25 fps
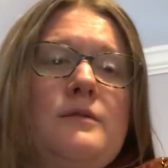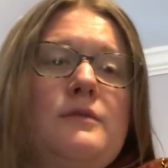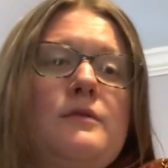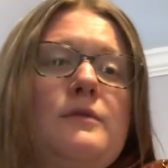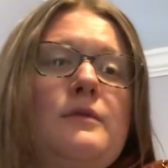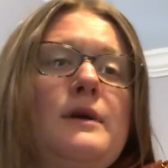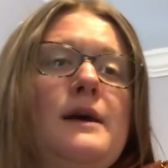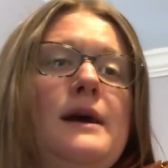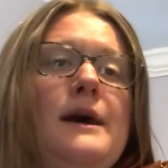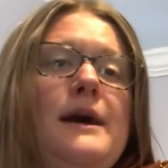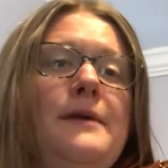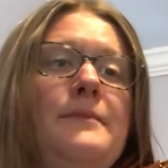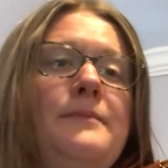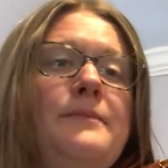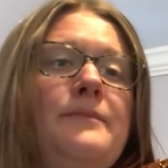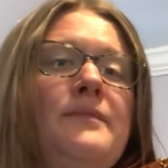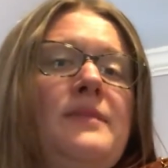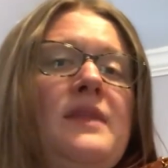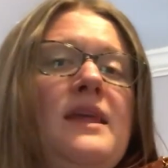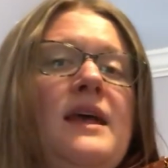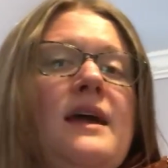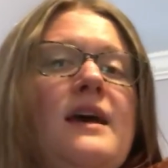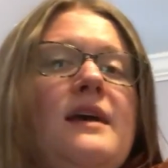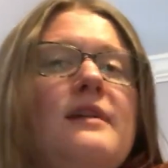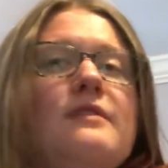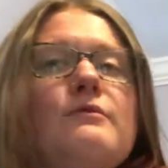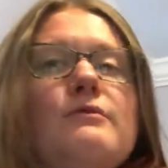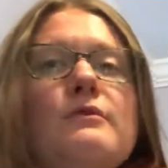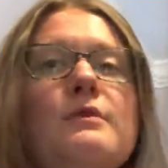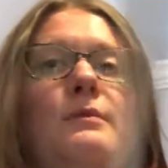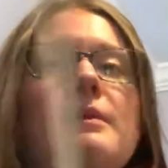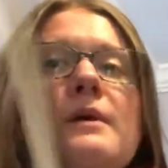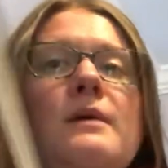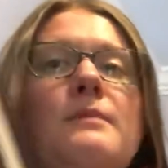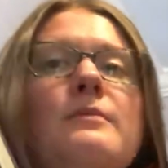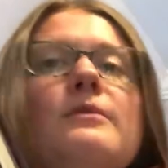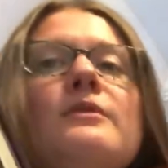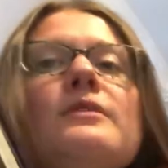Okay, and
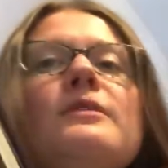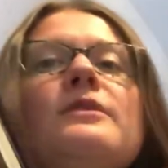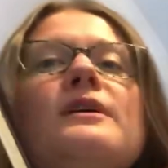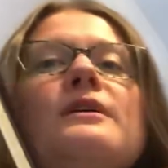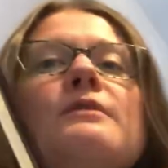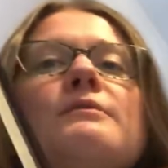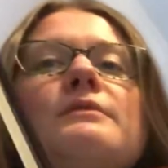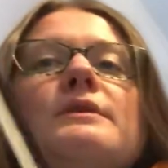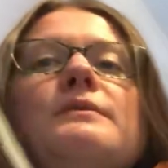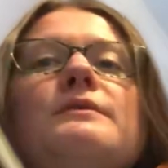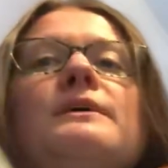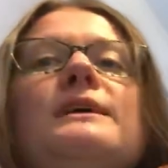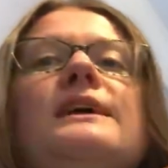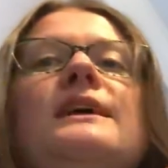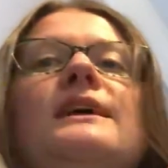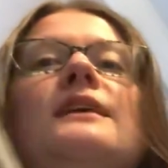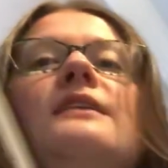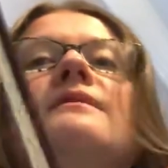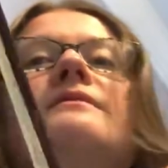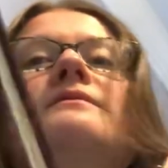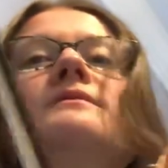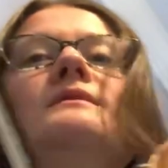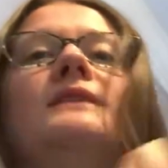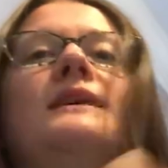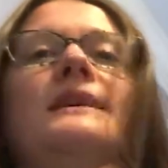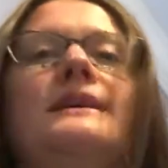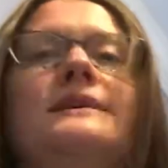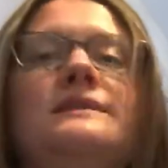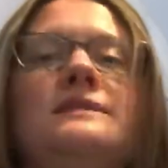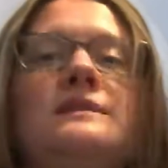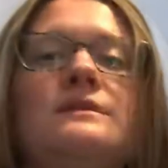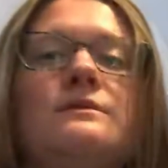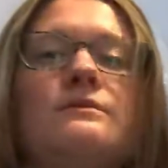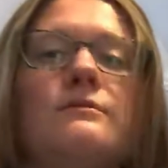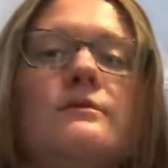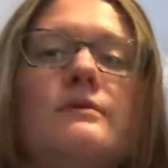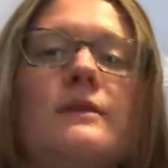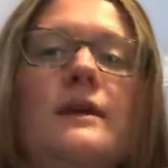remember that we want to have
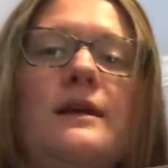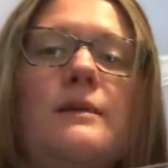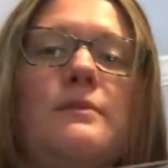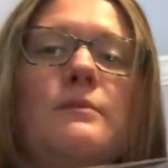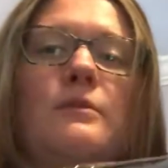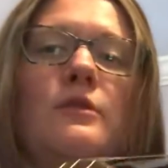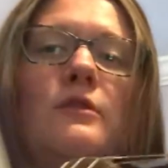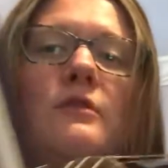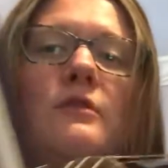nice rainbow